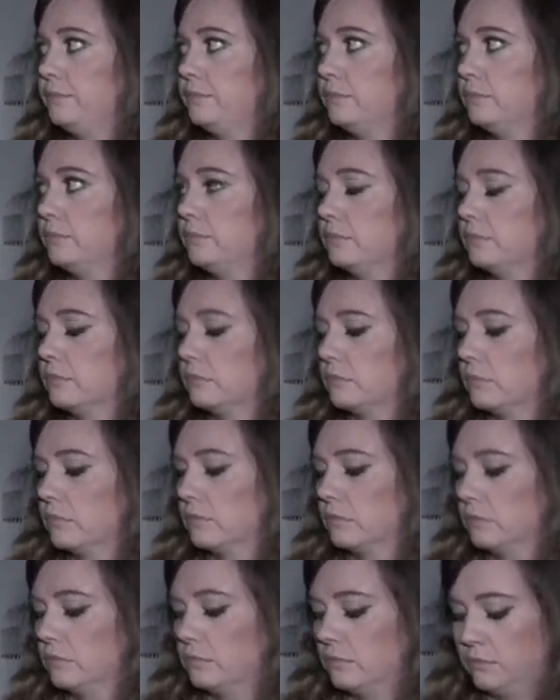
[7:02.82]

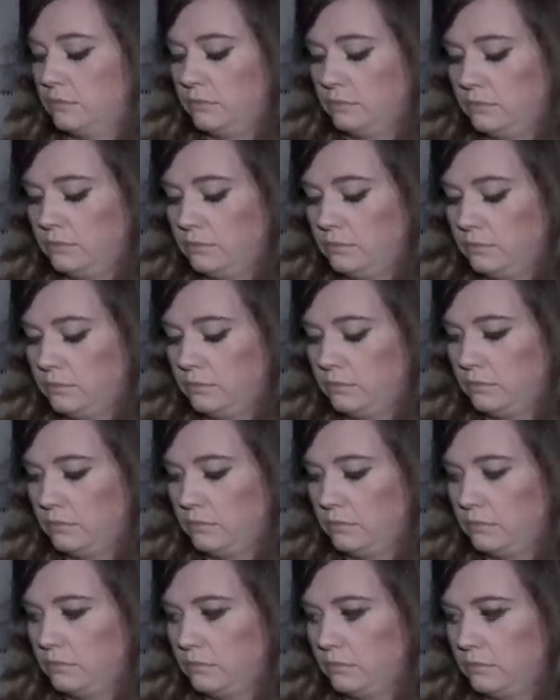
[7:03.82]

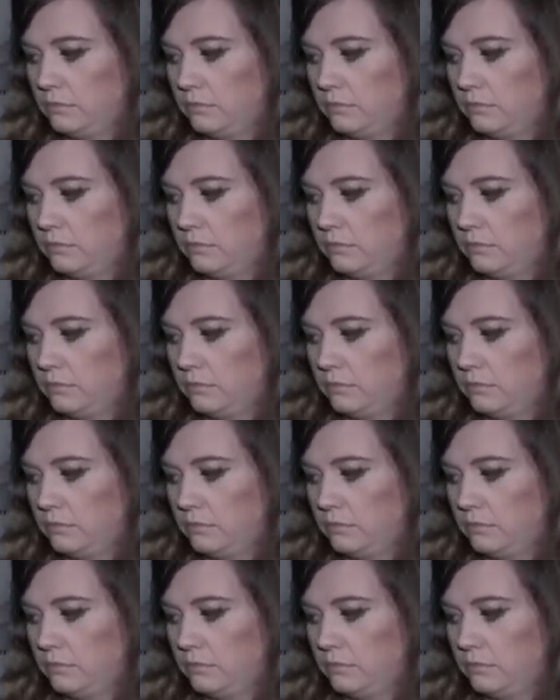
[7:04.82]
Nothing is said.